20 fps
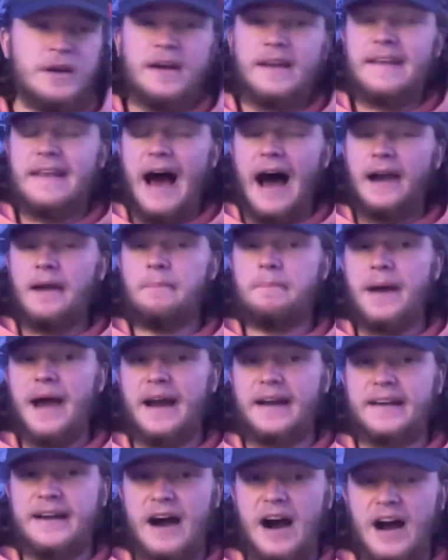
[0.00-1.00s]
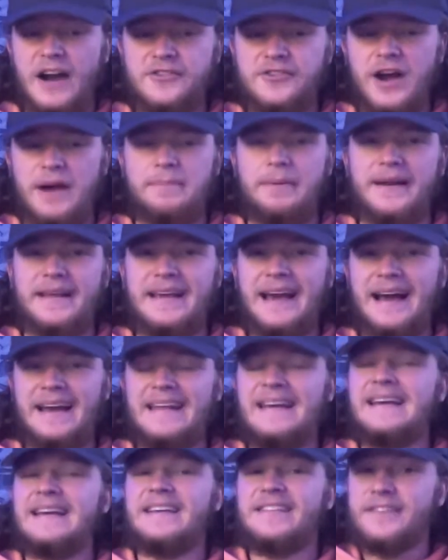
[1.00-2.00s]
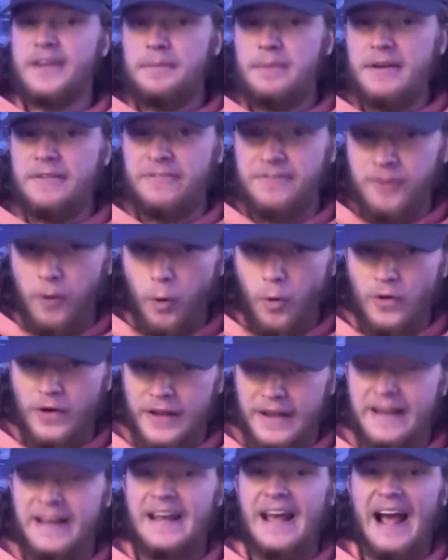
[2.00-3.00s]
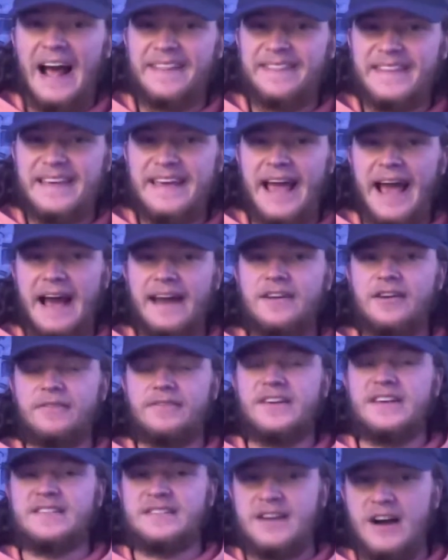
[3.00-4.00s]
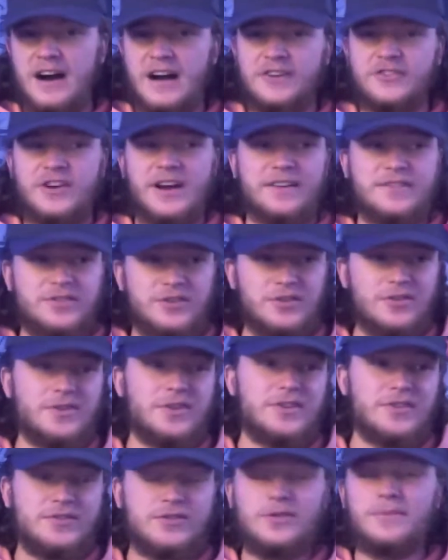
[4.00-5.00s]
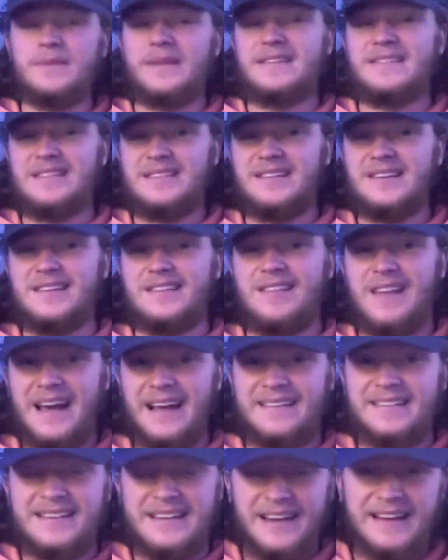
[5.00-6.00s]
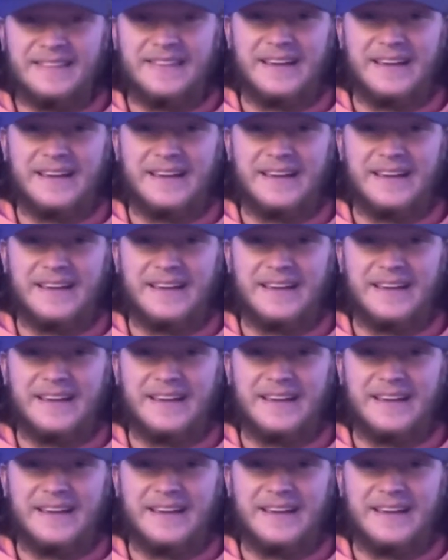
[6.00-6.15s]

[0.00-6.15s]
Not a bad contract, but again, he's going to be 40 at the end of this contract, so you could assume this is his last kick at the